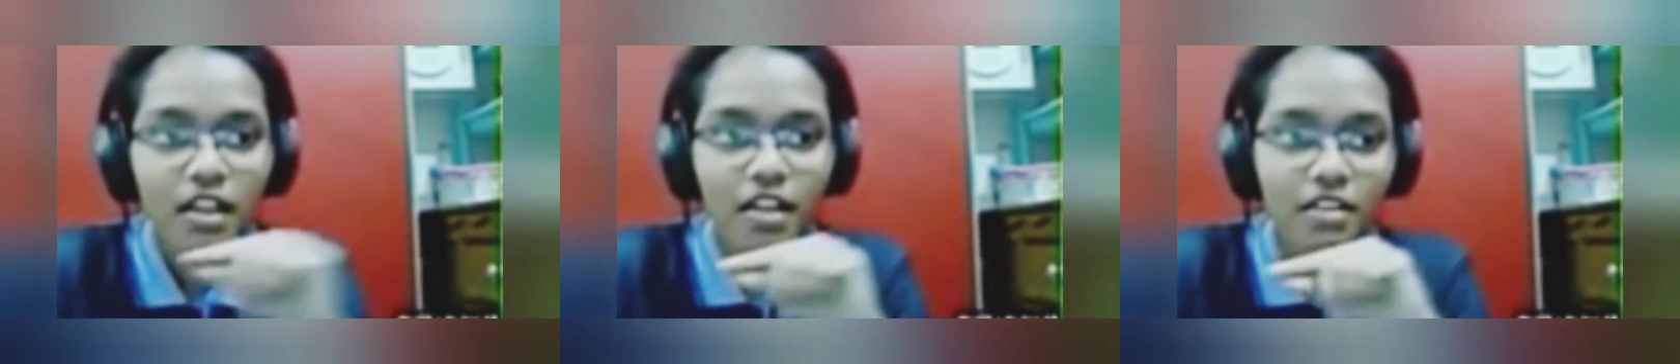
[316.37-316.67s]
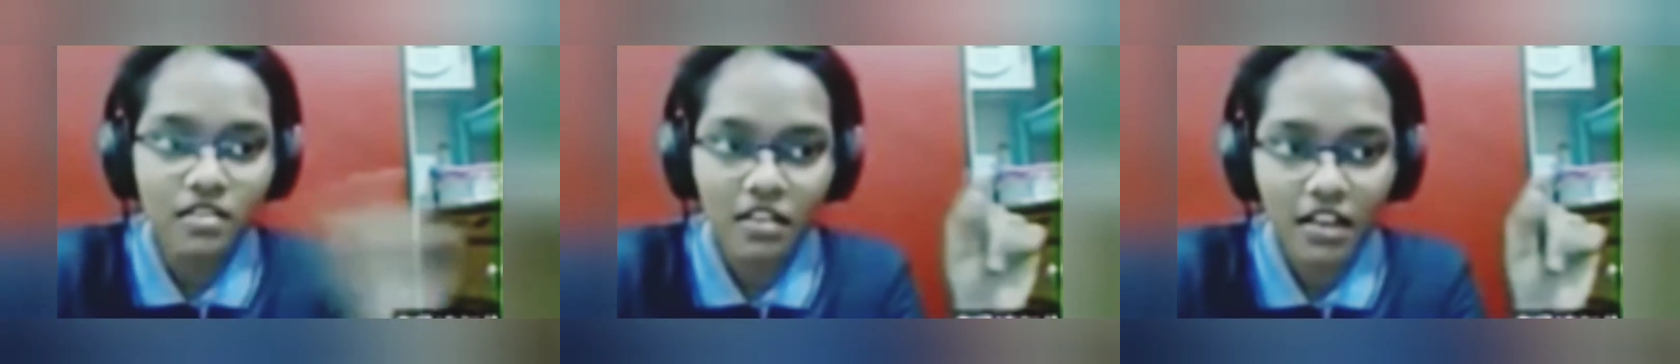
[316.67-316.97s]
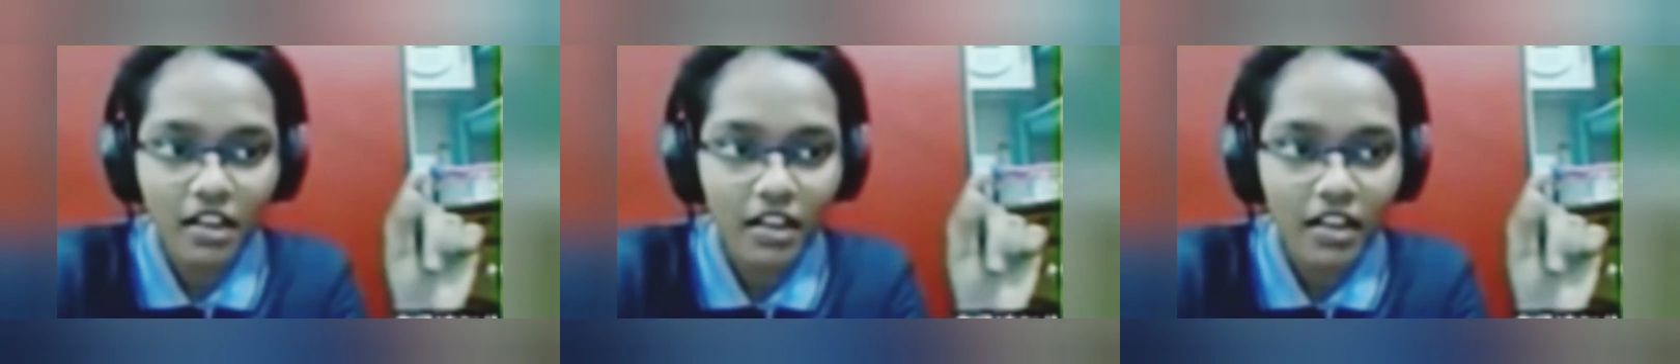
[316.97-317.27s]
like a
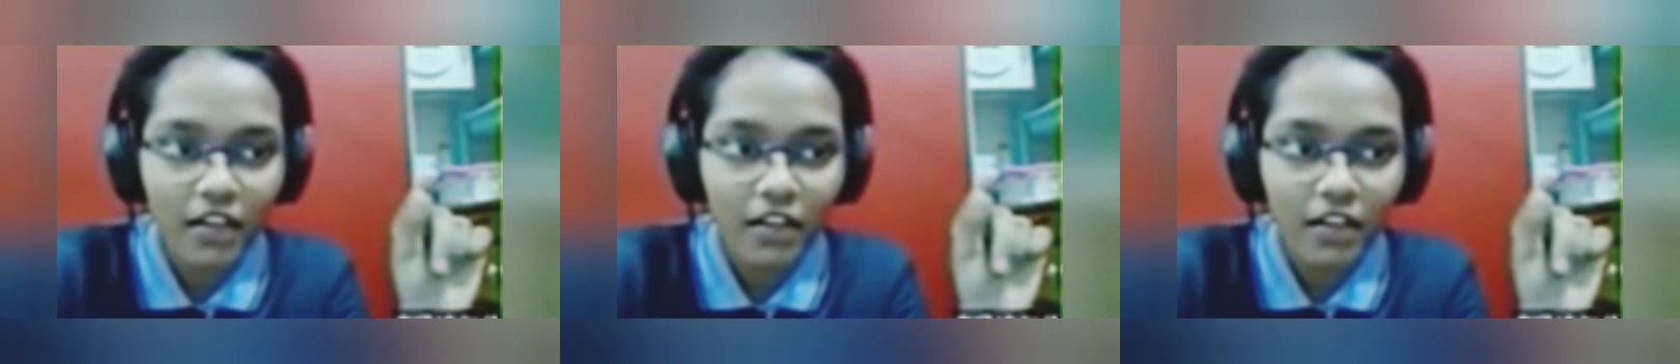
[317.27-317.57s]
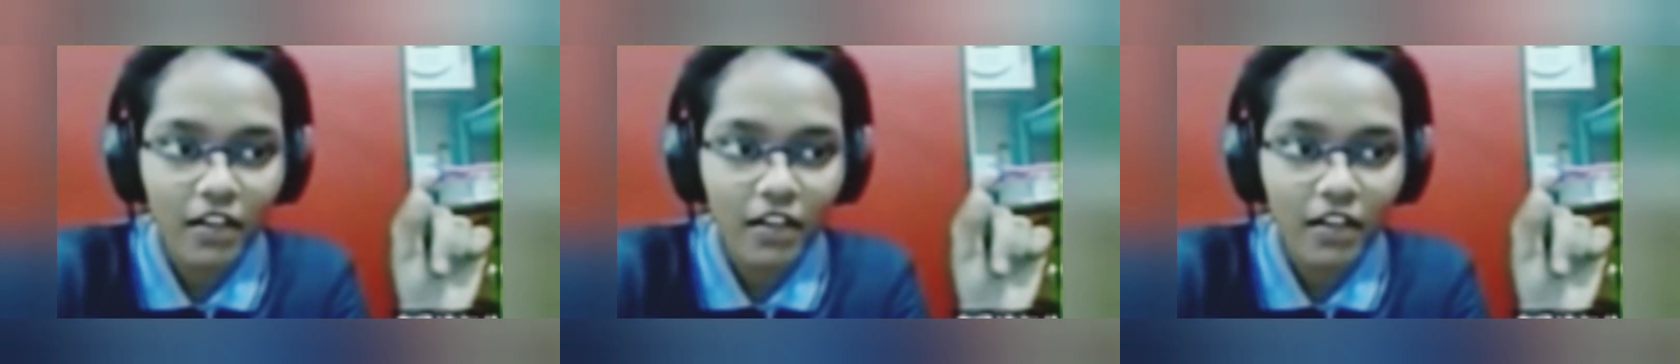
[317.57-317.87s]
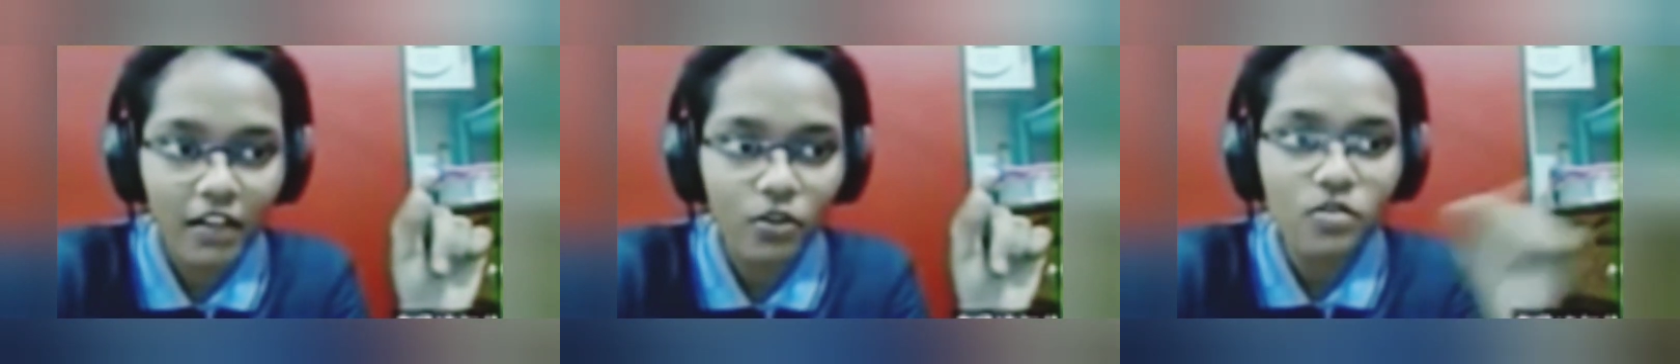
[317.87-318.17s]
straight line
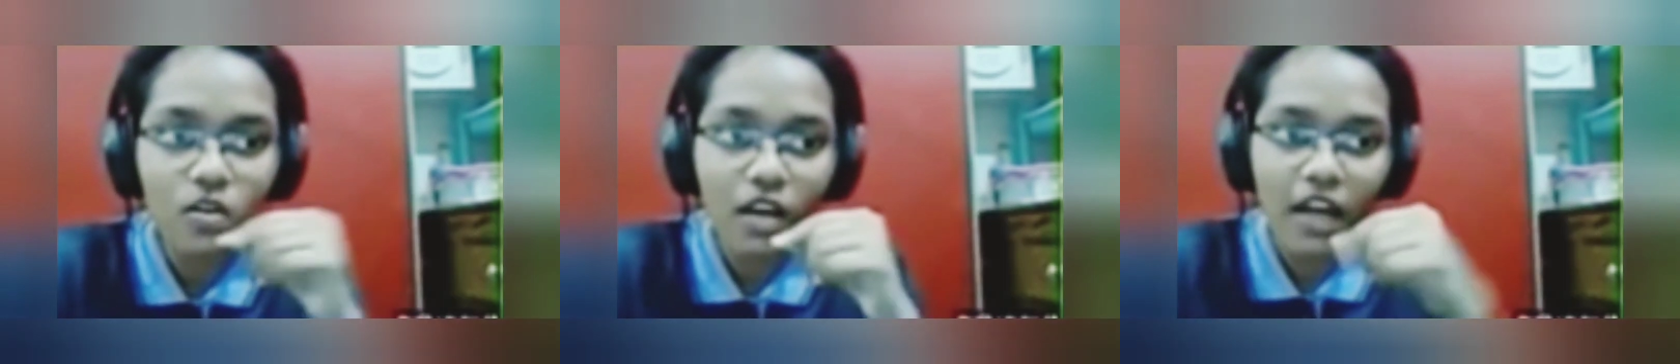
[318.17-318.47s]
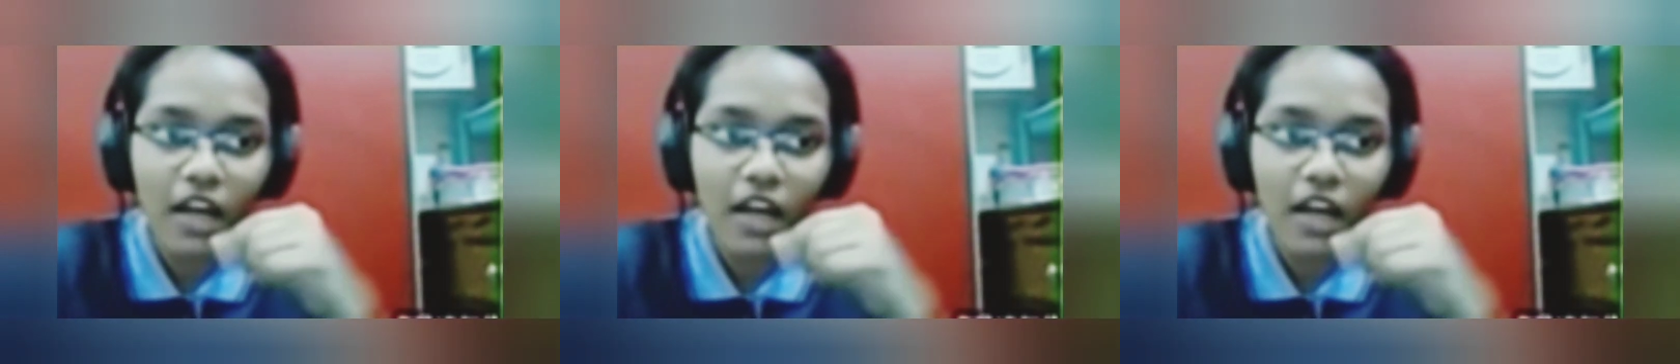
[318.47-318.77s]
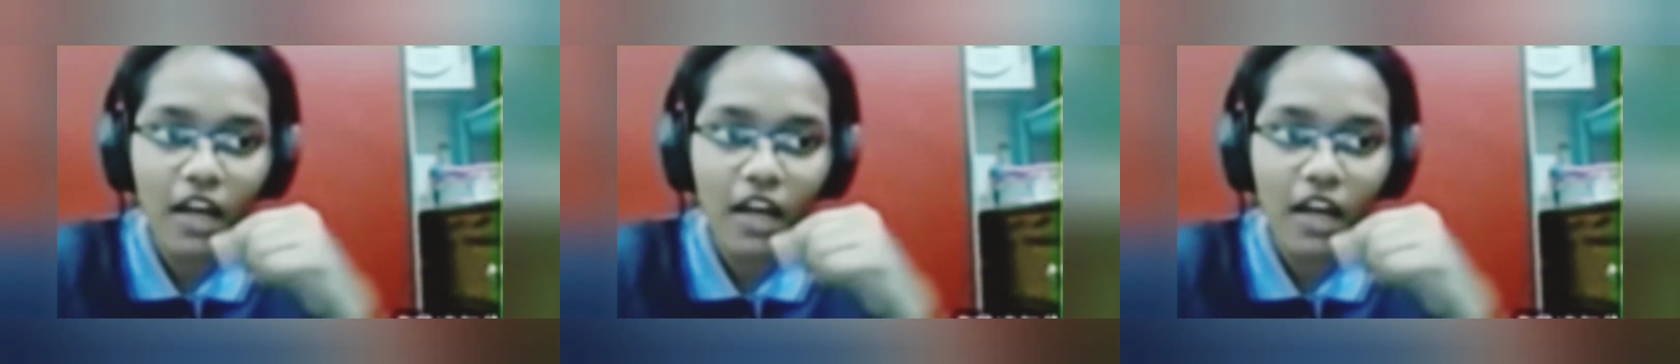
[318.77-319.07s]
also and
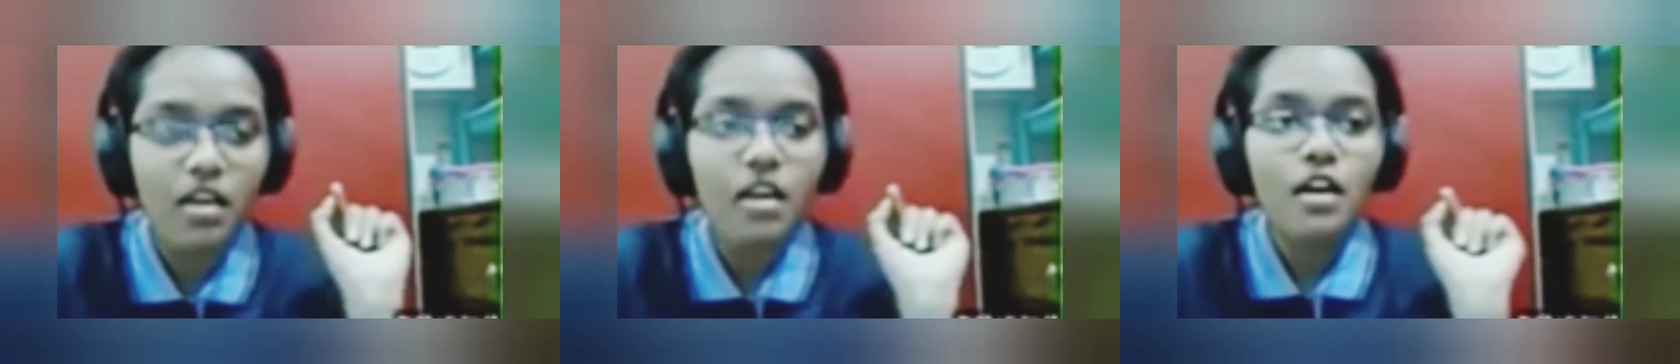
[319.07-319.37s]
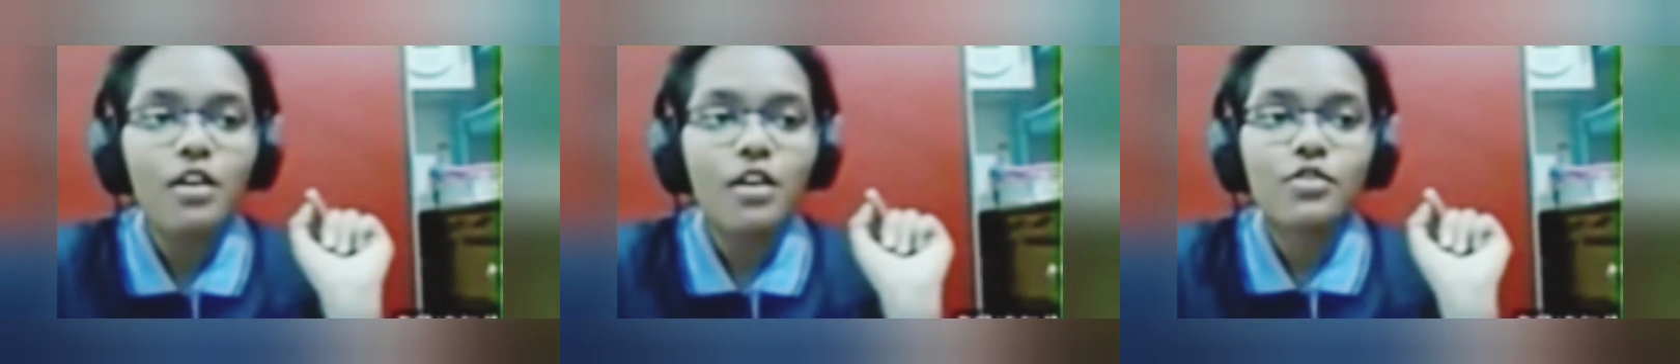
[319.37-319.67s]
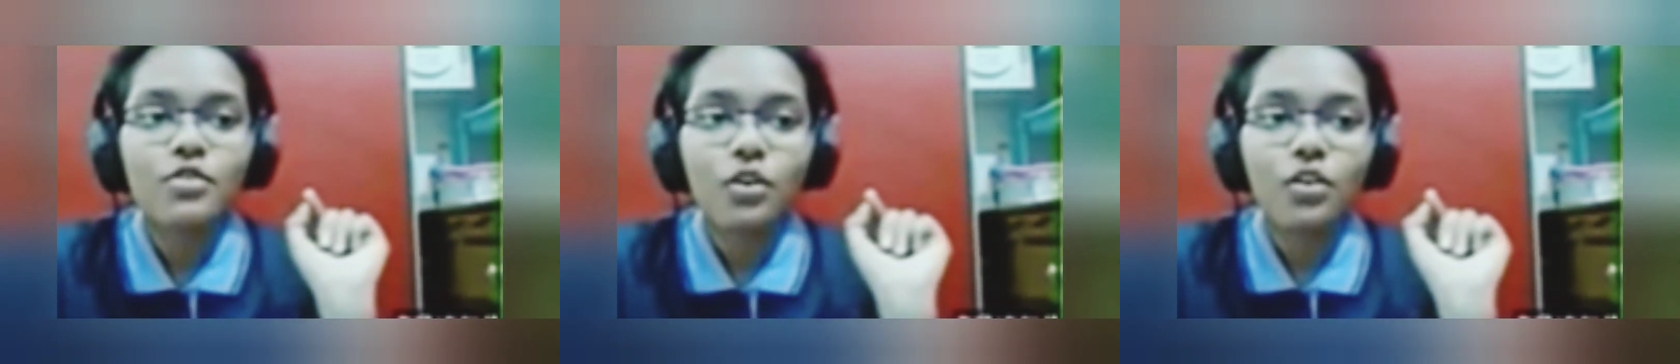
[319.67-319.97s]
a parabolic curve
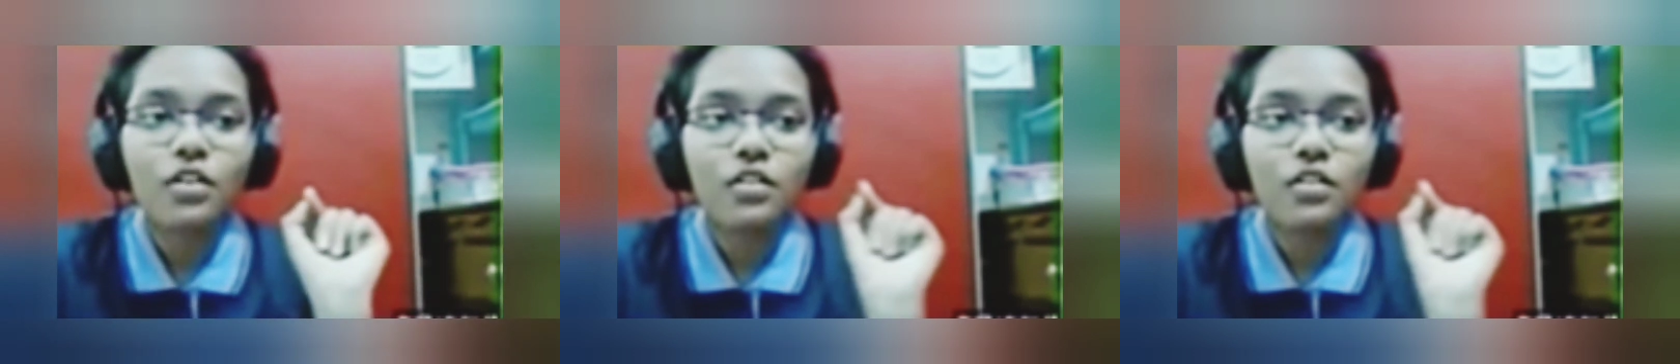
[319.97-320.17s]
as well.